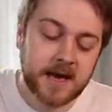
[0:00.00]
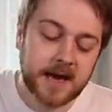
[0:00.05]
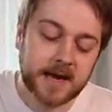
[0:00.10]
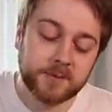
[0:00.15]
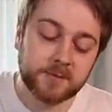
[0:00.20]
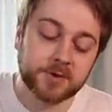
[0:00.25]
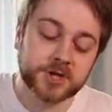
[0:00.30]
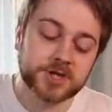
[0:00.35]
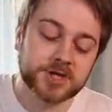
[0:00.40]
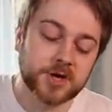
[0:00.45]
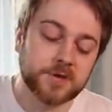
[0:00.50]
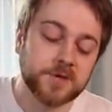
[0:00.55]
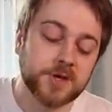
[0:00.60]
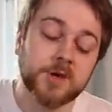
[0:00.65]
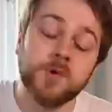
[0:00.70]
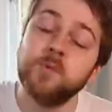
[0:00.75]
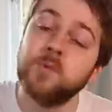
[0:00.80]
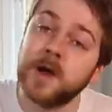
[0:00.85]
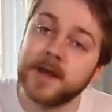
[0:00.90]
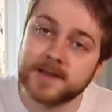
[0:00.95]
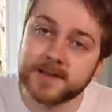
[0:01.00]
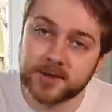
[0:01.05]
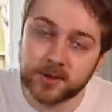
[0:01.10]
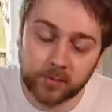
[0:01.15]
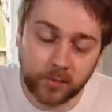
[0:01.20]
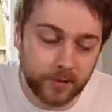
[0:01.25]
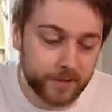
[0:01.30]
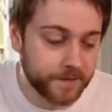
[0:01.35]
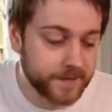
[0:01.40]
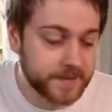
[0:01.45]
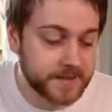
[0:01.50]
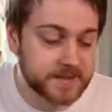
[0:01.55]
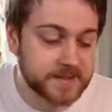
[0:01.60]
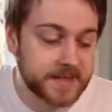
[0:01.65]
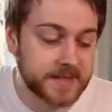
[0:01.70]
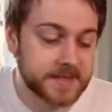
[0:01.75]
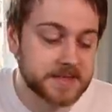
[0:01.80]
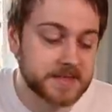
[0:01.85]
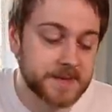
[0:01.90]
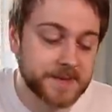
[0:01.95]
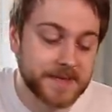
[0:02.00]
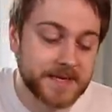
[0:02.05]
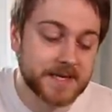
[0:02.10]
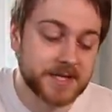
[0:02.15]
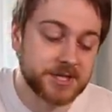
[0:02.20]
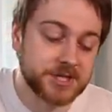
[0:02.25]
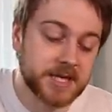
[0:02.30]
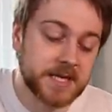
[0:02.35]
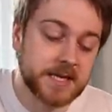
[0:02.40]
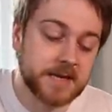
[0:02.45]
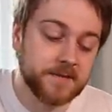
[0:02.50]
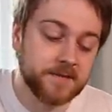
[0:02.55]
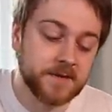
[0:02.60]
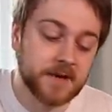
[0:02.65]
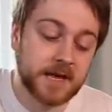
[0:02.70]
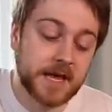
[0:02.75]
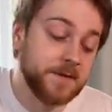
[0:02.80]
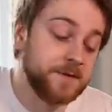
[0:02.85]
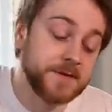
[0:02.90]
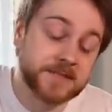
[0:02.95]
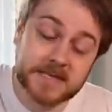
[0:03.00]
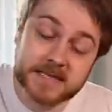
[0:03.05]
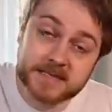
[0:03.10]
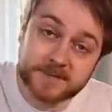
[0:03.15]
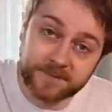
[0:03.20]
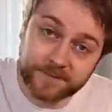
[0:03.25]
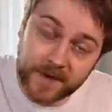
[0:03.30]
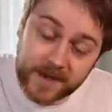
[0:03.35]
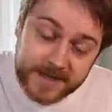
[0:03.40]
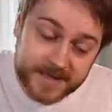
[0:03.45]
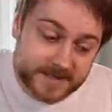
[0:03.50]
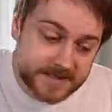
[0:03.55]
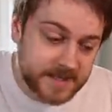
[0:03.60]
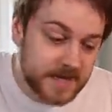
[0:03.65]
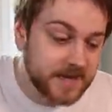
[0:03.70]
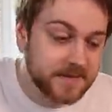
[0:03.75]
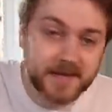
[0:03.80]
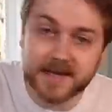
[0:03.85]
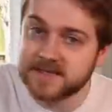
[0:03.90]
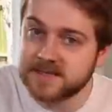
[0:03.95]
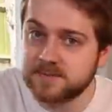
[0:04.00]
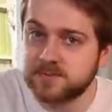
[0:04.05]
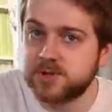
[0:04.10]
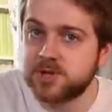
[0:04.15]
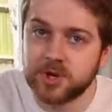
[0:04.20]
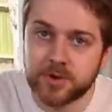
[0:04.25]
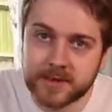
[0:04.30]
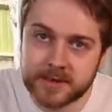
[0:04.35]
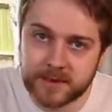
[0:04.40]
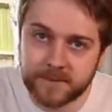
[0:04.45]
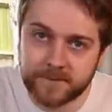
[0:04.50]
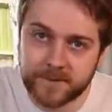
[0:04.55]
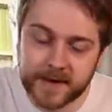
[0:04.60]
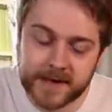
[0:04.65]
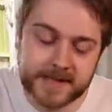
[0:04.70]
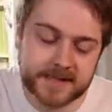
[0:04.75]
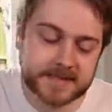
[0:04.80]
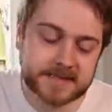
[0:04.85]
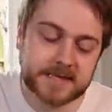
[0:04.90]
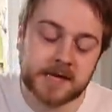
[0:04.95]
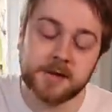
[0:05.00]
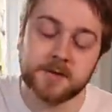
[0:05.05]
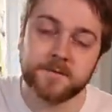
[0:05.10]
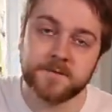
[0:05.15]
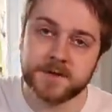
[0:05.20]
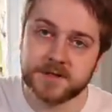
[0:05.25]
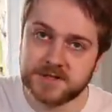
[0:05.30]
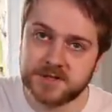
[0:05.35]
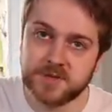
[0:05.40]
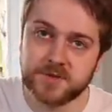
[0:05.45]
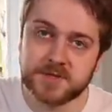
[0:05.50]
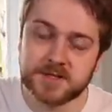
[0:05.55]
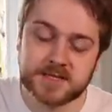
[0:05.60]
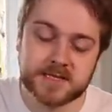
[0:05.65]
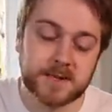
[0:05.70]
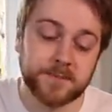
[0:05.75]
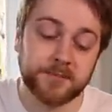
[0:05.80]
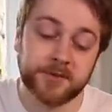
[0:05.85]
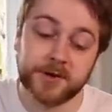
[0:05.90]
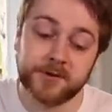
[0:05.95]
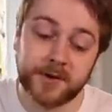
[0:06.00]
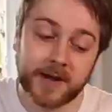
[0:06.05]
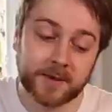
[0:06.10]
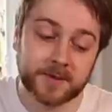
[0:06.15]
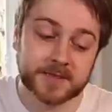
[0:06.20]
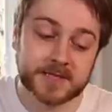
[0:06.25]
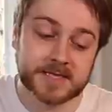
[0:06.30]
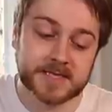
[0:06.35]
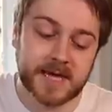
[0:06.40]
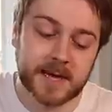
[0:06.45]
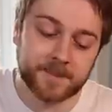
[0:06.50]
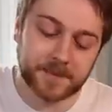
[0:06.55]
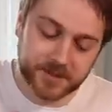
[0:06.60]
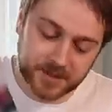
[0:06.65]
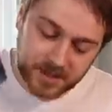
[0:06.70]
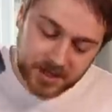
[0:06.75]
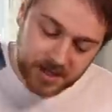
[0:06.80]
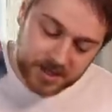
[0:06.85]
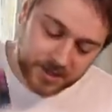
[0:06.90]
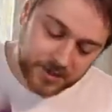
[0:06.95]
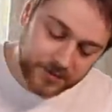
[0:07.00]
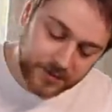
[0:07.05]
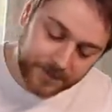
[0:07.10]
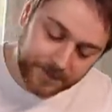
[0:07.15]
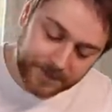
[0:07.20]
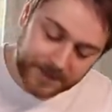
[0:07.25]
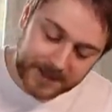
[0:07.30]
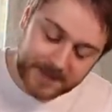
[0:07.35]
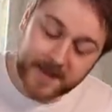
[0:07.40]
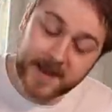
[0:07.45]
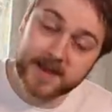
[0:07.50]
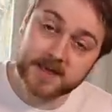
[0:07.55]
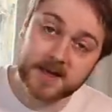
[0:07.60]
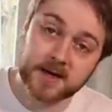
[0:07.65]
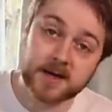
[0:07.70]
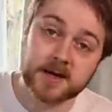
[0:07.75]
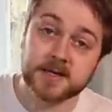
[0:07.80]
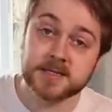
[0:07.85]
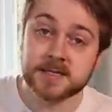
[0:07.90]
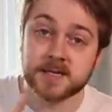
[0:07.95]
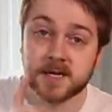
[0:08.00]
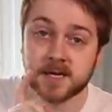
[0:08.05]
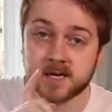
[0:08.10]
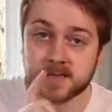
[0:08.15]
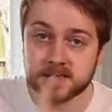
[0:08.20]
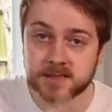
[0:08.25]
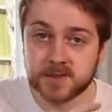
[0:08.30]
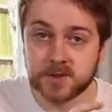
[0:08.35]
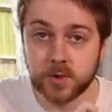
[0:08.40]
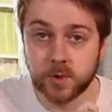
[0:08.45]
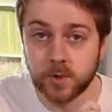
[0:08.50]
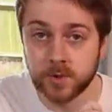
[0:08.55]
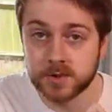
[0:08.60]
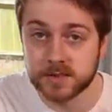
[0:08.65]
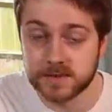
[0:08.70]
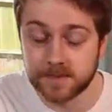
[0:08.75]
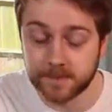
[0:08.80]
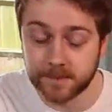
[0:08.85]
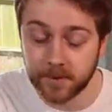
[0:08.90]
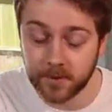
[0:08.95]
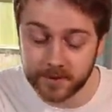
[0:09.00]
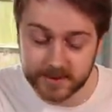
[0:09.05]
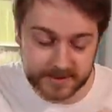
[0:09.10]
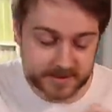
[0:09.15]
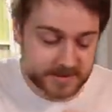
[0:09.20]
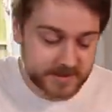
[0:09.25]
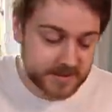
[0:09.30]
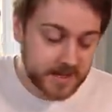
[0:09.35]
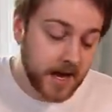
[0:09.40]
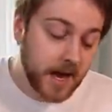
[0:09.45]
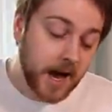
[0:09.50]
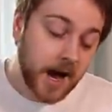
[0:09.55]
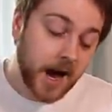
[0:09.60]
and it will show you when you want these things to be achieved. If it says fight, that's during the fight itself. As soon as the prerequisites happen, you can play that card and score some points.